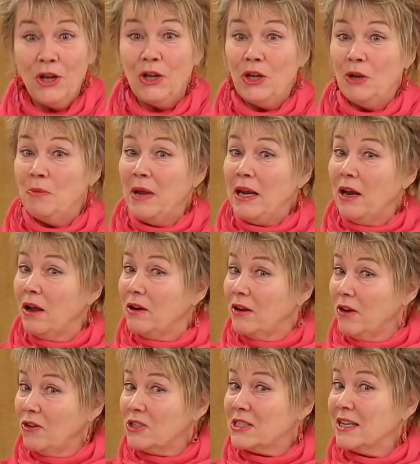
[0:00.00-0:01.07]
You may not
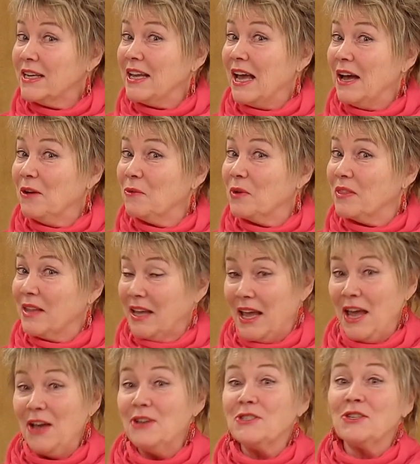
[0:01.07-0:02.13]
notice it yet with the
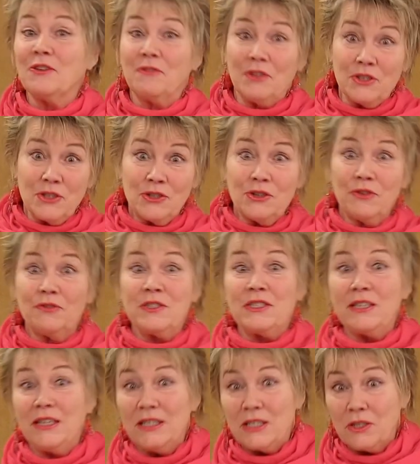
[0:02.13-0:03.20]
chaos of the
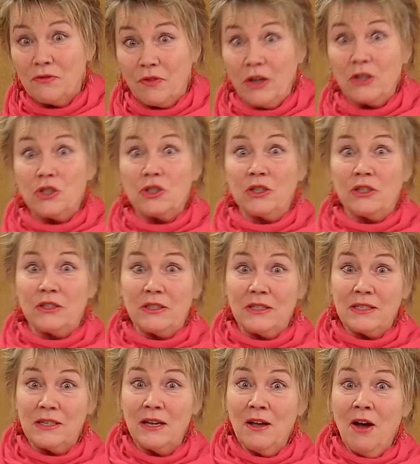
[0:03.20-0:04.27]
surfacing
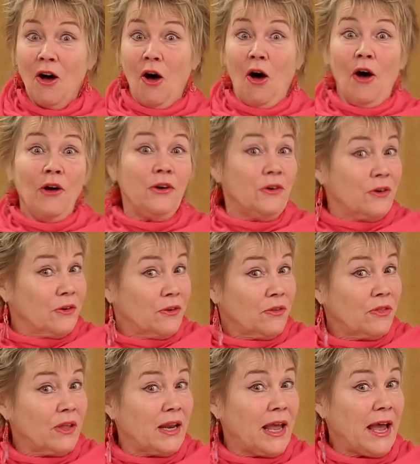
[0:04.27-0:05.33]
dysfunctions on
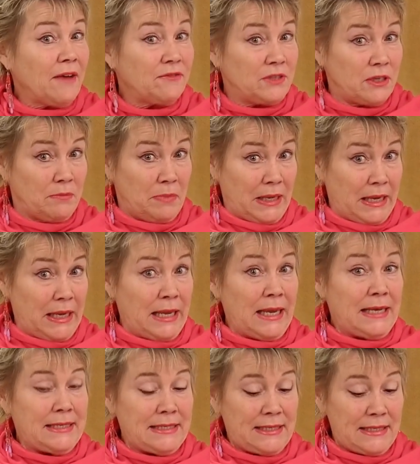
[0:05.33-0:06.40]
Earth that have to be
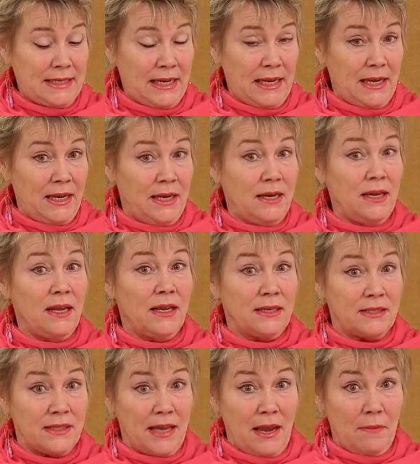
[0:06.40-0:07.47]
seen,
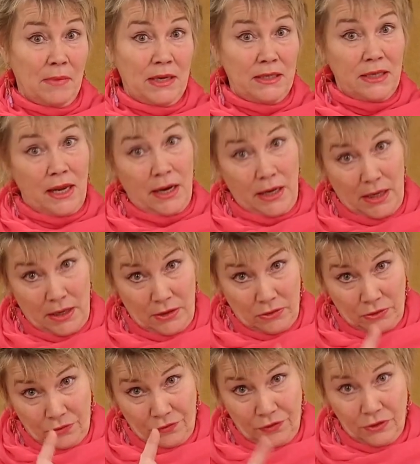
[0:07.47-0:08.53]
examined, and
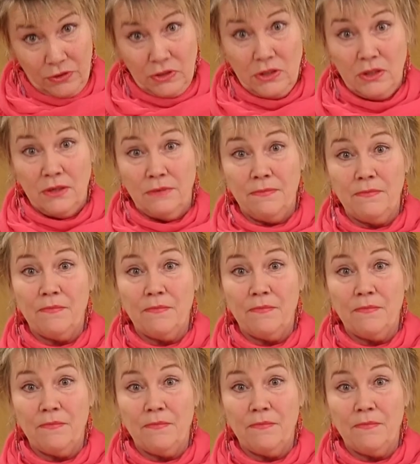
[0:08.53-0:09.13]
healed first.